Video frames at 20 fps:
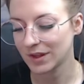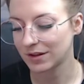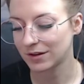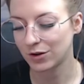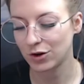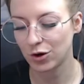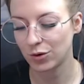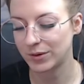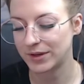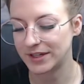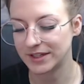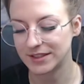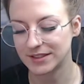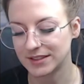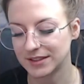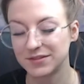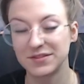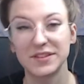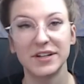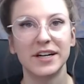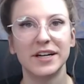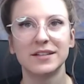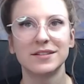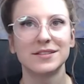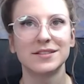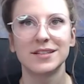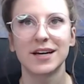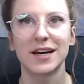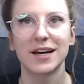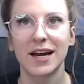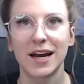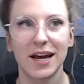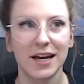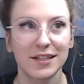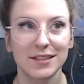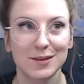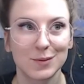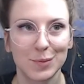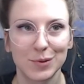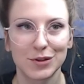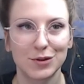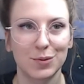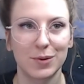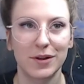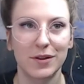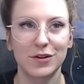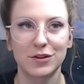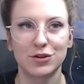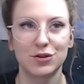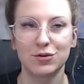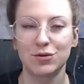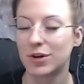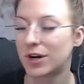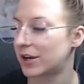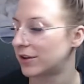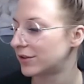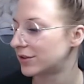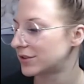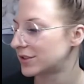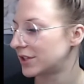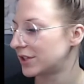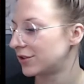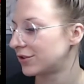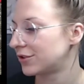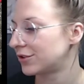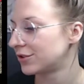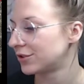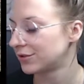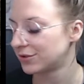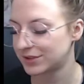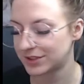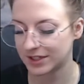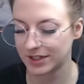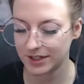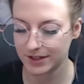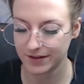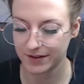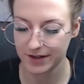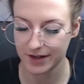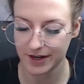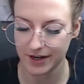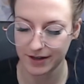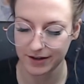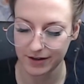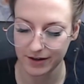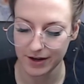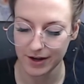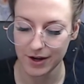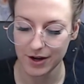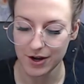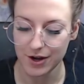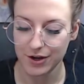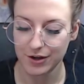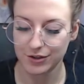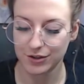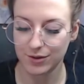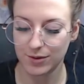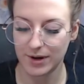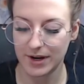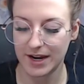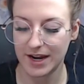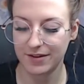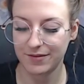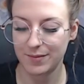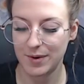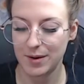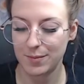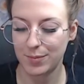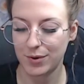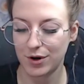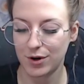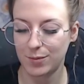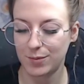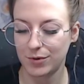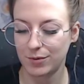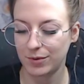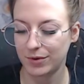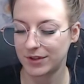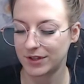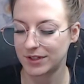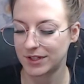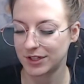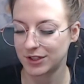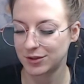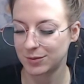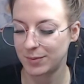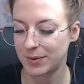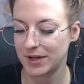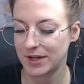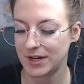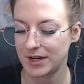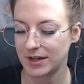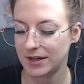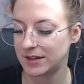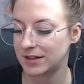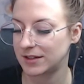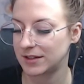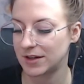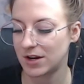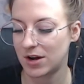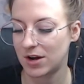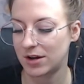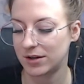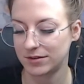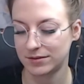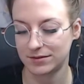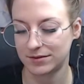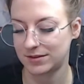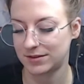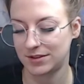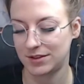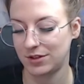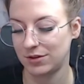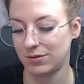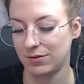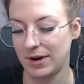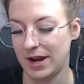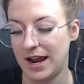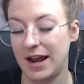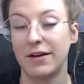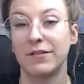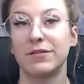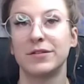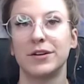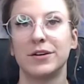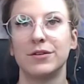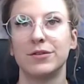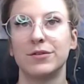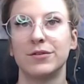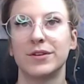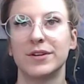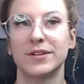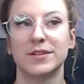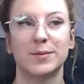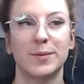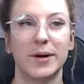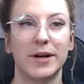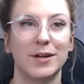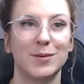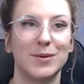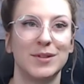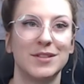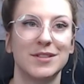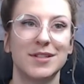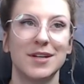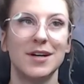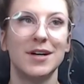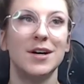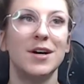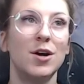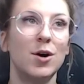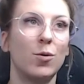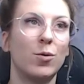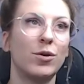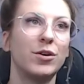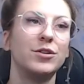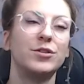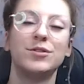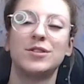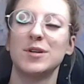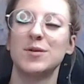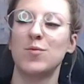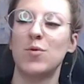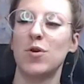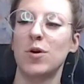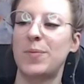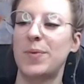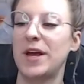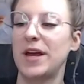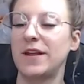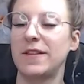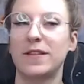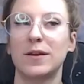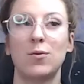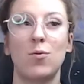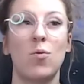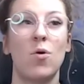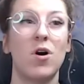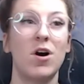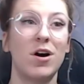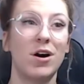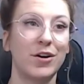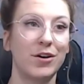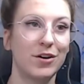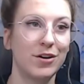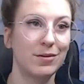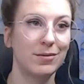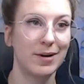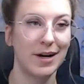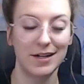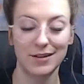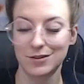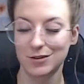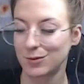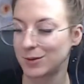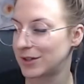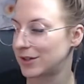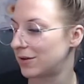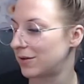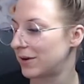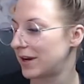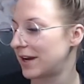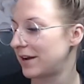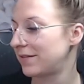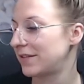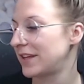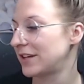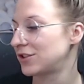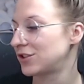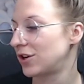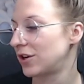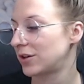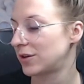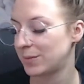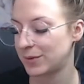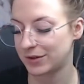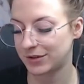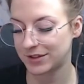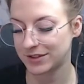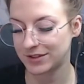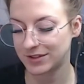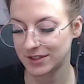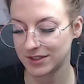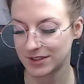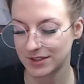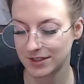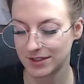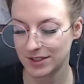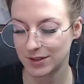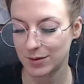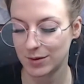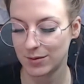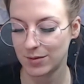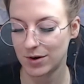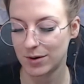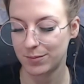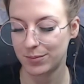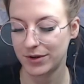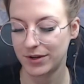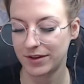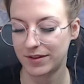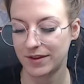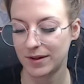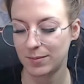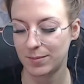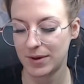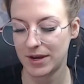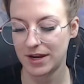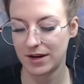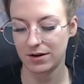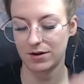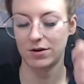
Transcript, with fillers: cohesiveness, I guess, between the two colors that you're using in there. So I have my purple with a touch of pink, not you don't have to do this by any means. We're using more paint than water, right? So we don't have that chocolate milk consistency. We want pretty thick paint